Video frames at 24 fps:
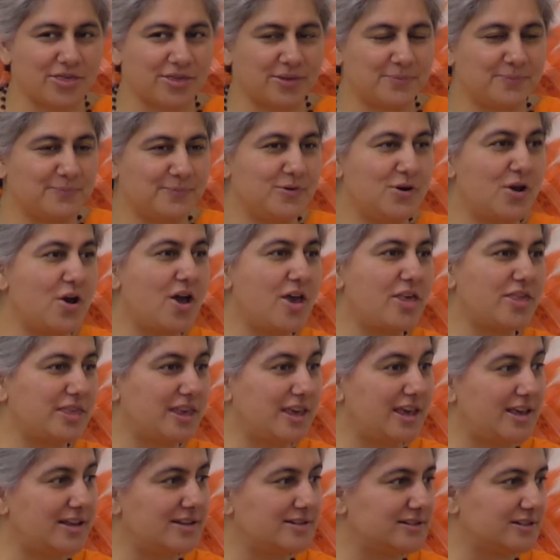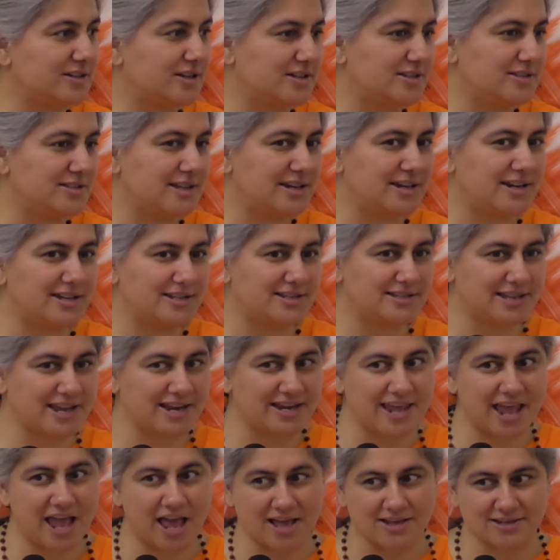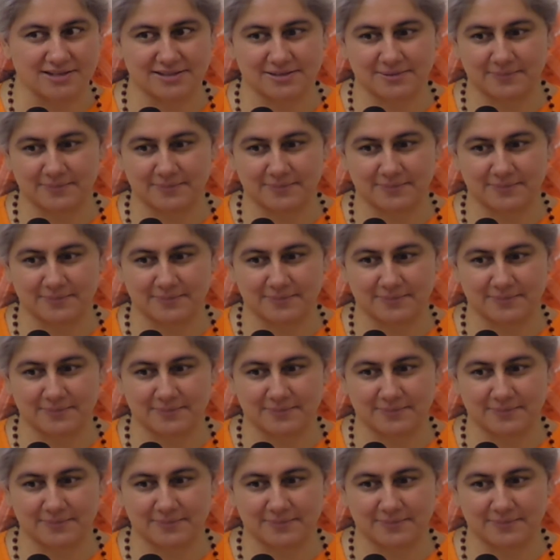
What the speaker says: North is considered sannyas.